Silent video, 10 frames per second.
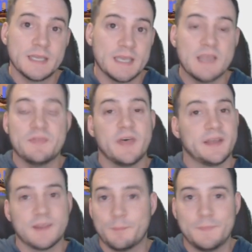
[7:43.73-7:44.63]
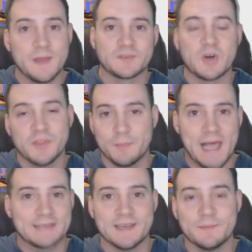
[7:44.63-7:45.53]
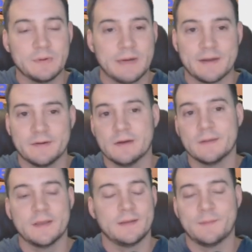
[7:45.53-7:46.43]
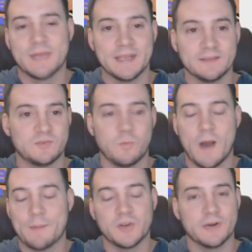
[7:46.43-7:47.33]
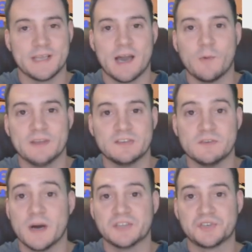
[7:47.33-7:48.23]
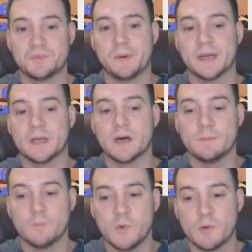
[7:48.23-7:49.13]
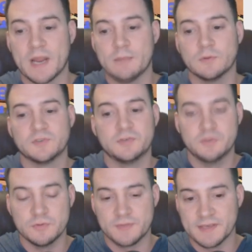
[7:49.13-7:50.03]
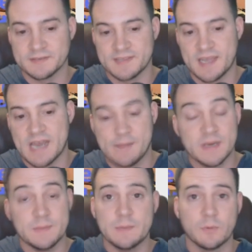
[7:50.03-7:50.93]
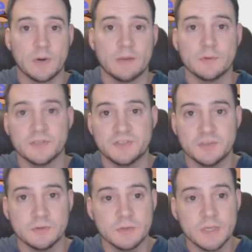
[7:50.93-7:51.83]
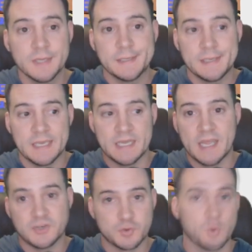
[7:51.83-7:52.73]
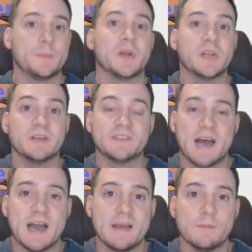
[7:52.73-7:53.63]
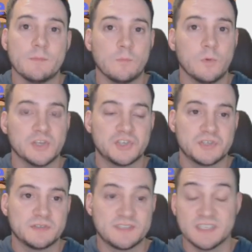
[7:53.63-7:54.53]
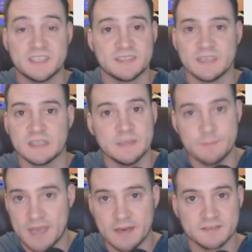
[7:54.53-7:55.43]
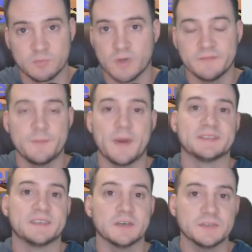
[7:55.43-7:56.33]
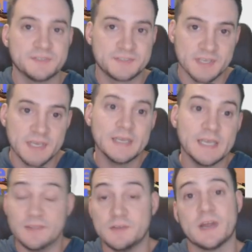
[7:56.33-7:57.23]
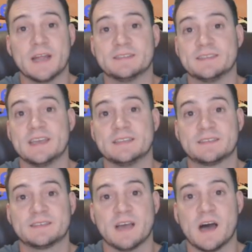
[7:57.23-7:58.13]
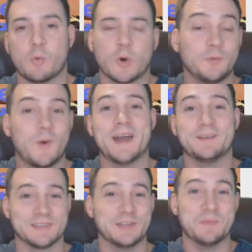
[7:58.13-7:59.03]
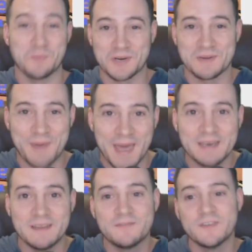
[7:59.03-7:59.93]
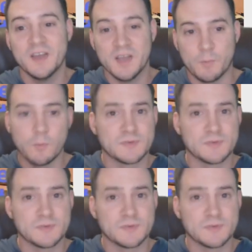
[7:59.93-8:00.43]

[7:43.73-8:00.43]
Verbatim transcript: in like the it was called the black temple i don't know i'm getting i'm nerding out way too much but um, we were able to do things that not many people were able to do in a short period of time which statistically made us one of the best guilds in the United States. Uh, worldwide is a little bit more competitive, but we're